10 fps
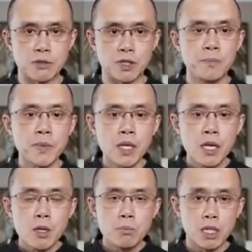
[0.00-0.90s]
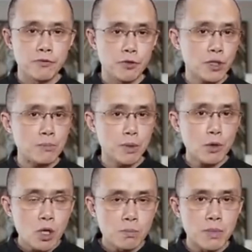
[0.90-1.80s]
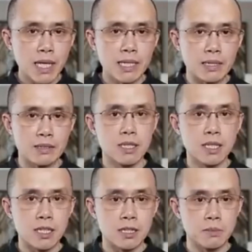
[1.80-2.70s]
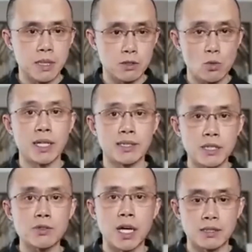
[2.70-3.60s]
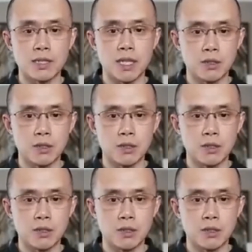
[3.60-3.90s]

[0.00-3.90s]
etc. But if you look at Bitcoin mining, it's quite centralized.